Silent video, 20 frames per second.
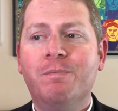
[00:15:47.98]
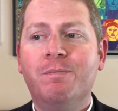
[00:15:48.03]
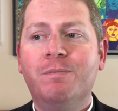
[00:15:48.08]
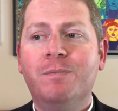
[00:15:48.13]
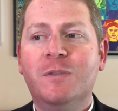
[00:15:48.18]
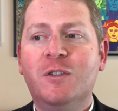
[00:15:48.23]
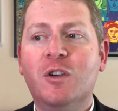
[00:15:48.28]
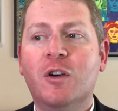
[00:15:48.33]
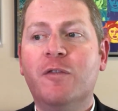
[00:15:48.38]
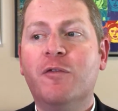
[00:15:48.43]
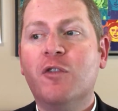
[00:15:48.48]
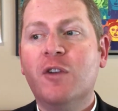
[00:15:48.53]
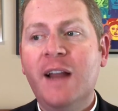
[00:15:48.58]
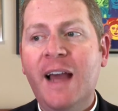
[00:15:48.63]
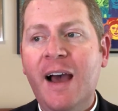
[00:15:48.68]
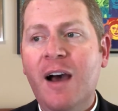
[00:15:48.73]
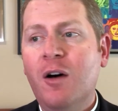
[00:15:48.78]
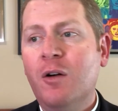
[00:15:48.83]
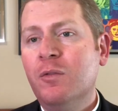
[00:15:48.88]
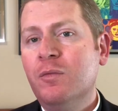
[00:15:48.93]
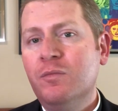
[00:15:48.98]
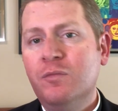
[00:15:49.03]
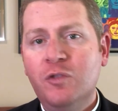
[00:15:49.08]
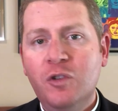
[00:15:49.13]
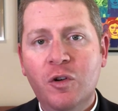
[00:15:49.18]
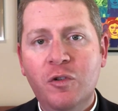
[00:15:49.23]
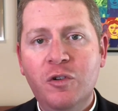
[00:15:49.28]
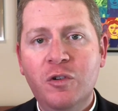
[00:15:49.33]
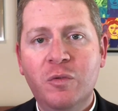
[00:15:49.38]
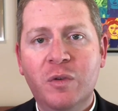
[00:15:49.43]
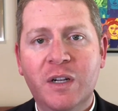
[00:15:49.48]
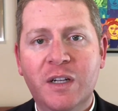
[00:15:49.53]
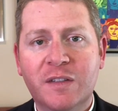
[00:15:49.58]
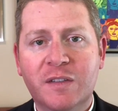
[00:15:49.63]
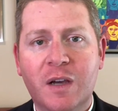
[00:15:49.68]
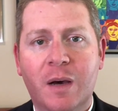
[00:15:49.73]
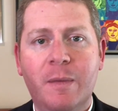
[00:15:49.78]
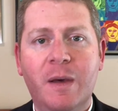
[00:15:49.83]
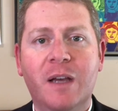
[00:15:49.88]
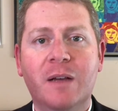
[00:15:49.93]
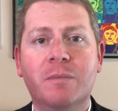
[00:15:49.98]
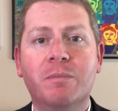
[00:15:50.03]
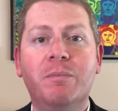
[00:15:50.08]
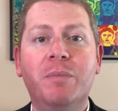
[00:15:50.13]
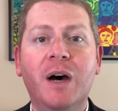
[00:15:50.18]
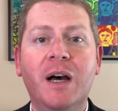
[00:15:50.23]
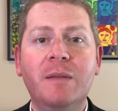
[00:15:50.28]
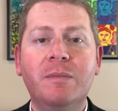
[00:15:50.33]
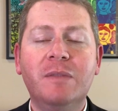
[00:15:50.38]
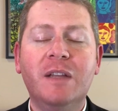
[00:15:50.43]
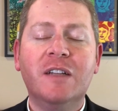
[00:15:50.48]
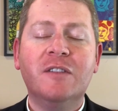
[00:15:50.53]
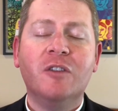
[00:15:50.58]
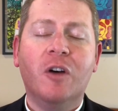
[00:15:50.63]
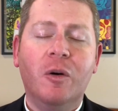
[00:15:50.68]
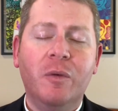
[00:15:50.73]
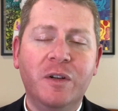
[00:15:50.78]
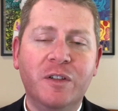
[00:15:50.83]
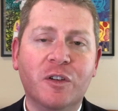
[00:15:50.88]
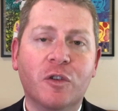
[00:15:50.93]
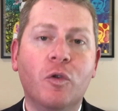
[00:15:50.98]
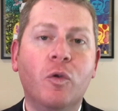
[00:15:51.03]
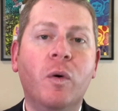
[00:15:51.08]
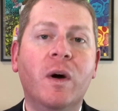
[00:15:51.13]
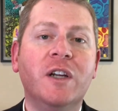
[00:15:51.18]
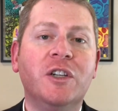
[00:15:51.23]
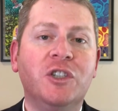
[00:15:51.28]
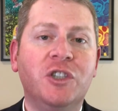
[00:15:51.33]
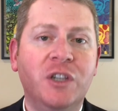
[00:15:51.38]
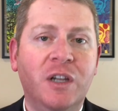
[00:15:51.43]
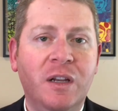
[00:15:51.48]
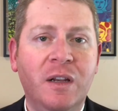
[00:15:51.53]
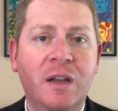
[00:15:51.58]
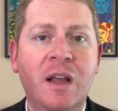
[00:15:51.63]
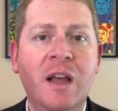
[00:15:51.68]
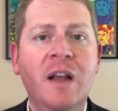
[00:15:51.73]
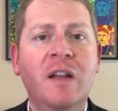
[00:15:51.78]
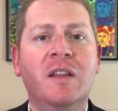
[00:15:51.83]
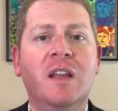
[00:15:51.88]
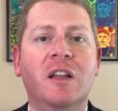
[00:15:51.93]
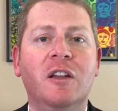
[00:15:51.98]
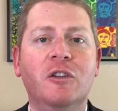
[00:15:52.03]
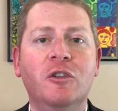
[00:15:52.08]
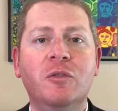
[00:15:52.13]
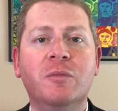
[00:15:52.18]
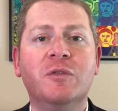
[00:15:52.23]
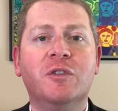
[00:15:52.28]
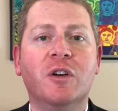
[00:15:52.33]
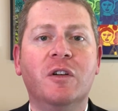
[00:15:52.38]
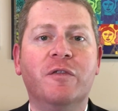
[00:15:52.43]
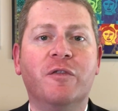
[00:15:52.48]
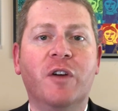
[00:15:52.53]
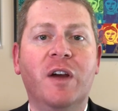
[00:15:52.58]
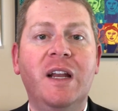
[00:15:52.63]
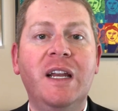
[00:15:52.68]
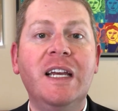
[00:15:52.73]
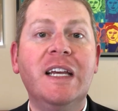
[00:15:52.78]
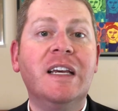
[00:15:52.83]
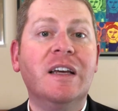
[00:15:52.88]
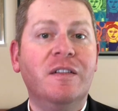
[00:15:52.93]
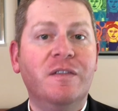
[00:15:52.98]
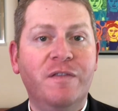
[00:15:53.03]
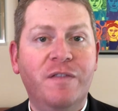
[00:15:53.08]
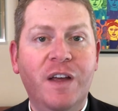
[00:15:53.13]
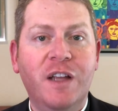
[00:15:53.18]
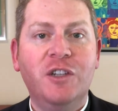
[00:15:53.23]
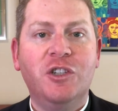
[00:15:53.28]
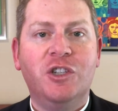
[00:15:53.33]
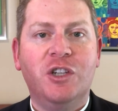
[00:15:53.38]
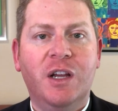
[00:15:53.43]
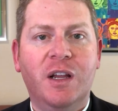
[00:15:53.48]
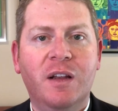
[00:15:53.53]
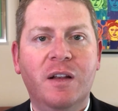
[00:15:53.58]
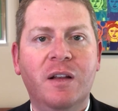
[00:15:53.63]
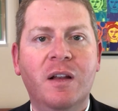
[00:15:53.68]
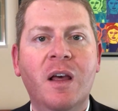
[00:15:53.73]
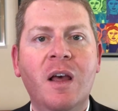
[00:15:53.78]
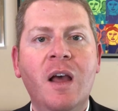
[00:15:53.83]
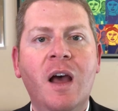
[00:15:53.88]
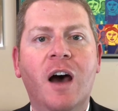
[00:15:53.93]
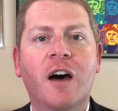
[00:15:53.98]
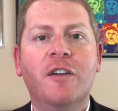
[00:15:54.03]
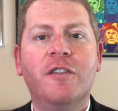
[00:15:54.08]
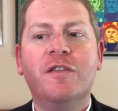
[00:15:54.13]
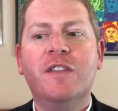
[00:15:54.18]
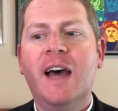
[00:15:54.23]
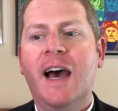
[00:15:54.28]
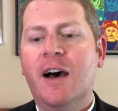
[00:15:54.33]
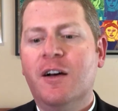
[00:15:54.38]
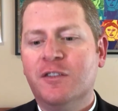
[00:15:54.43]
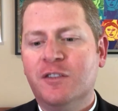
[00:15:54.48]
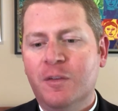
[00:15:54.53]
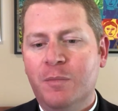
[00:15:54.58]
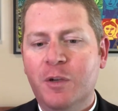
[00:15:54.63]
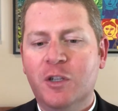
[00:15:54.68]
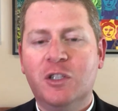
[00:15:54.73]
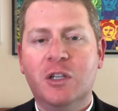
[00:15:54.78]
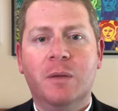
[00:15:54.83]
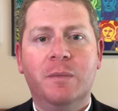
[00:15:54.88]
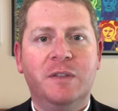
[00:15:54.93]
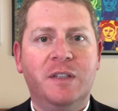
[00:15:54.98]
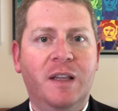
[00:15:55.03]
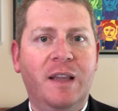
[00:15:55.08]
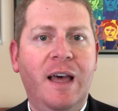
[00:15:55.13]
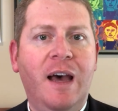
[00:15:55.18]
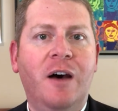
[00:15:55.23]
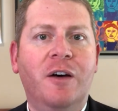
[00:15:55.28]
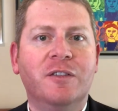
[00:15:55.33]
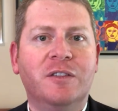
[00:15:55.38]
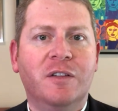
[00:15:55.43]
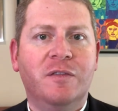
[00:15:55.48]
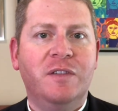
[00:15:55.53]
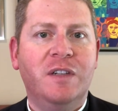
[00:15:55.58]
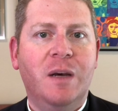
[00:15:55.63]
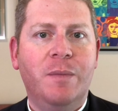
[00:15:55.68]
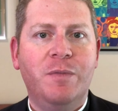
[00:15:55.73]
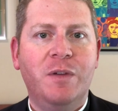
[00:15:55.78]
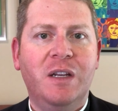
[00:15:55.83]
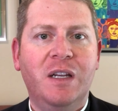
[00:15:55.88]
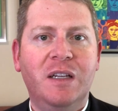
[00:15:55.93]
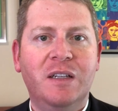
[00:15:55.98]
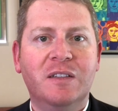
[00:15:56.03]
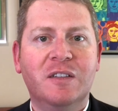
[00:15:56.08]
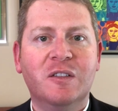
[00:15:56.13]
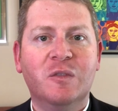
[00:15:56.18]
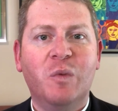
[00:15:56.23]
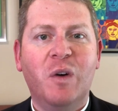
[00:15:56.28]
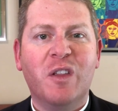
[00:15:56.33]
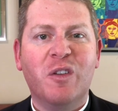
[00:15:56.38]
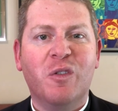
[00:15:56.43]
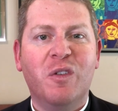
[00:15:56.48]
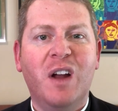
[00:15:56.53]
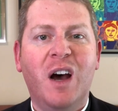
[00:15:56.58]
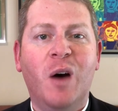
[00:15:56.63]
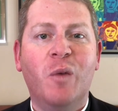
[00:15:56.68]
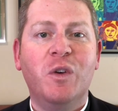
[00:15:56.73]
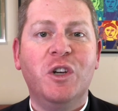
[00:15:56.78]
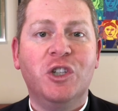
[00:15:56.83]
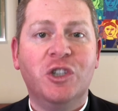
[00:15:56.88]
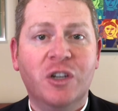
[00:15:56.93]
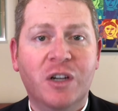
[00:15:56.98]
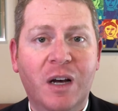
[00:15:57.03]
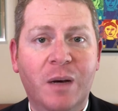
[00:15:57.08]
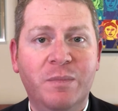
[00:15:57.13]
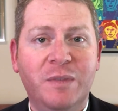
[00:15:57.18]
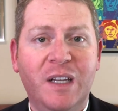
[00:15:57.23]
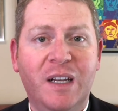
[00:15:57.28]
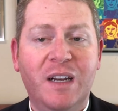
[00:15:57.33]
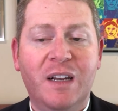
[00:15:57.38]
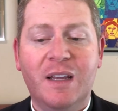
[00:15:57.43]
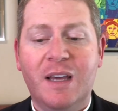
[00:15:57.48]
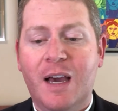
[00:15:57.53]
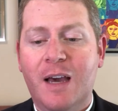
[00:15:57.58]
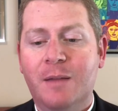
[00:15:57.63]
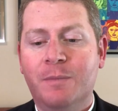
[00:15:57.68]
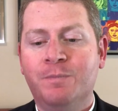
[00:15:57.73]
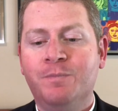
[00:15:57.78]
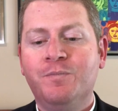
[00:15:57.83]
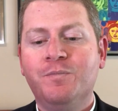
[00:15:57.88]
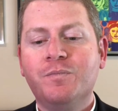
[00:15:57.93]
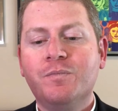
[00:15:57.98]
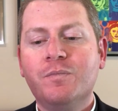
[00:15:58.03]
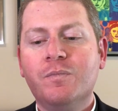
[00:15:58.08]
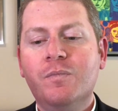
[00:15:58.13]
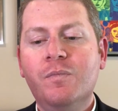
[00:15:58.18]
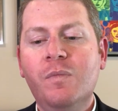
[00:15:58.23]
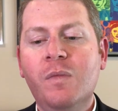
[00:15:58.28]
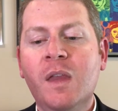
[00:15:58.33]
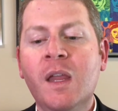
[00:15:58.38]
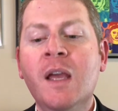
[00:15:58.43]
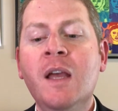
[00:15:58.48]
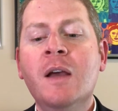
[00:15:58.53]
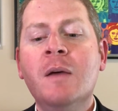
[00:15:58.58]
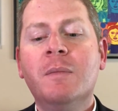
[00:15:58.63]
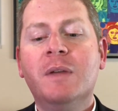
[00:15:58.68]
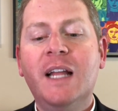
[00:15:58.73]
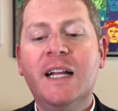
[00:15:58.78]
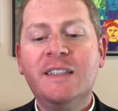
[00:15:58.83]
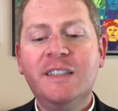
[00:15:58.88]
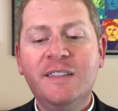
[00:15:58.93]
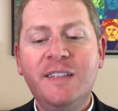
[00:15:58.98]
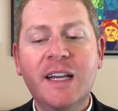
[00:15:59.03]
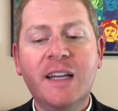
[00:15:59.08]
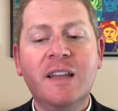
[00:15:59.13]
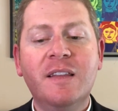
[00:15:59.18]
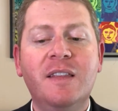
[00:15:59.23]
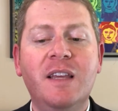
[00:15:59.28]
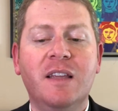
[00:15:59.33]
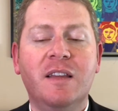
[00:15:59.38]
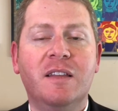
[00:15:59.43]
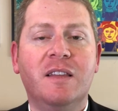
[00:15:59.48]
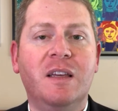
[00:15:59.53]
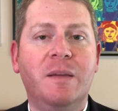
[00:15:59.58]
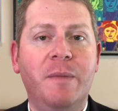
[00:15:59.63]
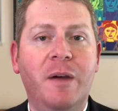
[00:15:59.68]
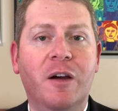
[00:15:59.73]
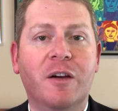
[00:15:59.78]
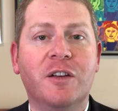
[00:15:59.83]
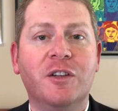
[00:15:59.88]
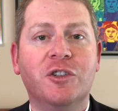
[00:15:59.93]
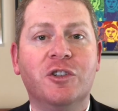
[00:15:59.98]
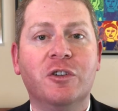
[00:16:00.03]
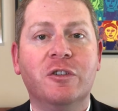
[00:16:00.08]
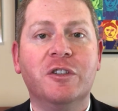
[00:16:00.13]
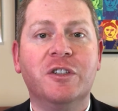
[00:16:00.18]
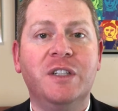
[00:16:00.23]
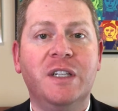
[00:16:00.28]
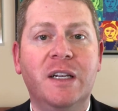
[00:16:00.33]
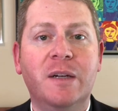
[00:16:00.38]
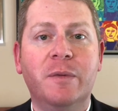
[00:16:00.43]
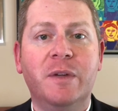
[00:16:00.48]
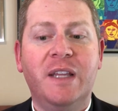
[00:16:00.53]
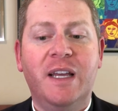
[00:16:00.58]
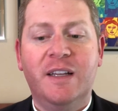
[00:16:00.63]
So for now, no new one is coming, but that's always a question that looms over any convention of the House of Bishops and the House of Deputies, is whether or not we should update it again. But that's the second thing that the American Church needed when they